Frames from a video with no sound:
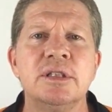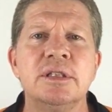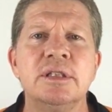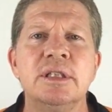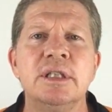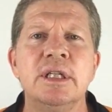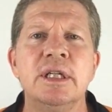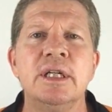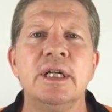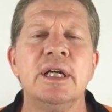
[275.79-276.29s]
And
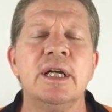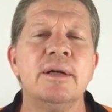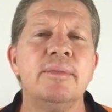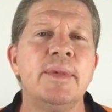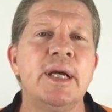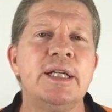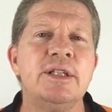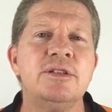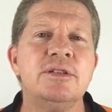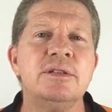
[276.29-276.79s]

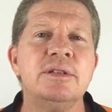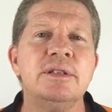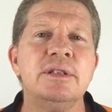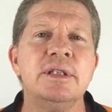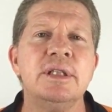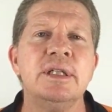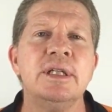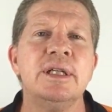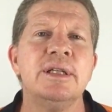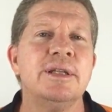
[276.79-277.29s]
imagine
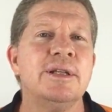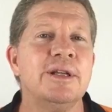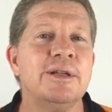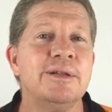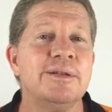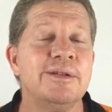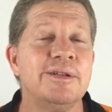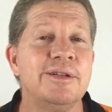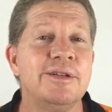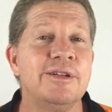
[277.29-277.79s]
that
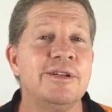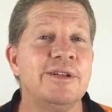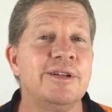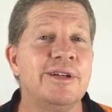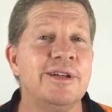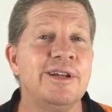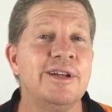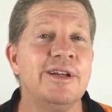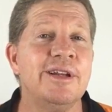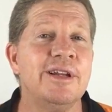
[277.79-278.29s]

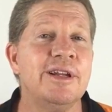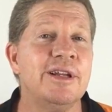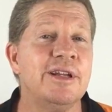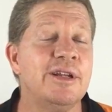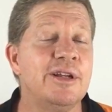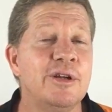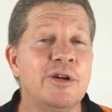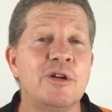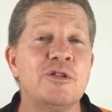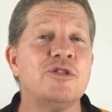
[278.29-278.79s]

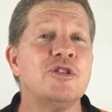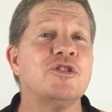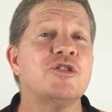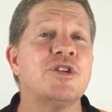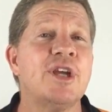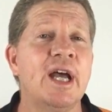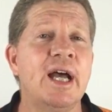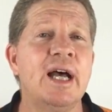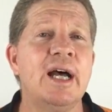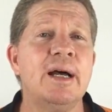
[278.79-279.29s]
you're not
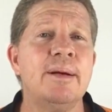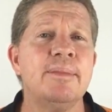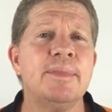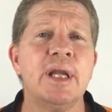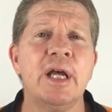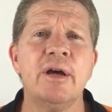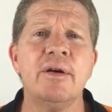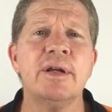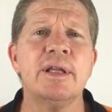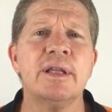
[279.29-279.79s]
just calm
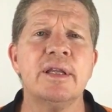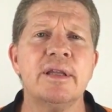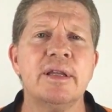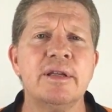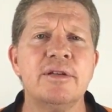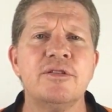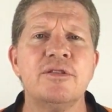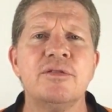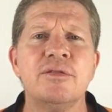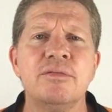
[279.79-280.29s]
knowing that
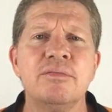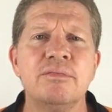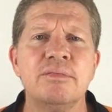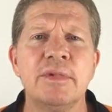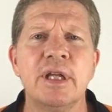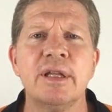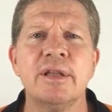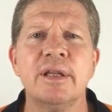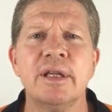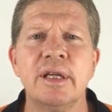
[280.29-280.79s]
there's
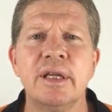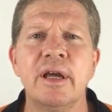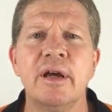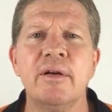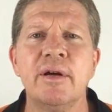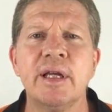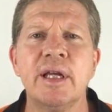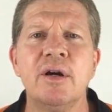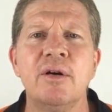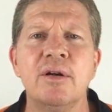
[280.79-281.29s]
nothing
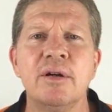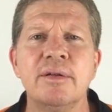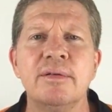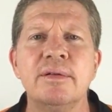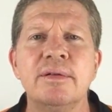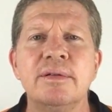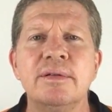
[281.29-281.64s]
going on.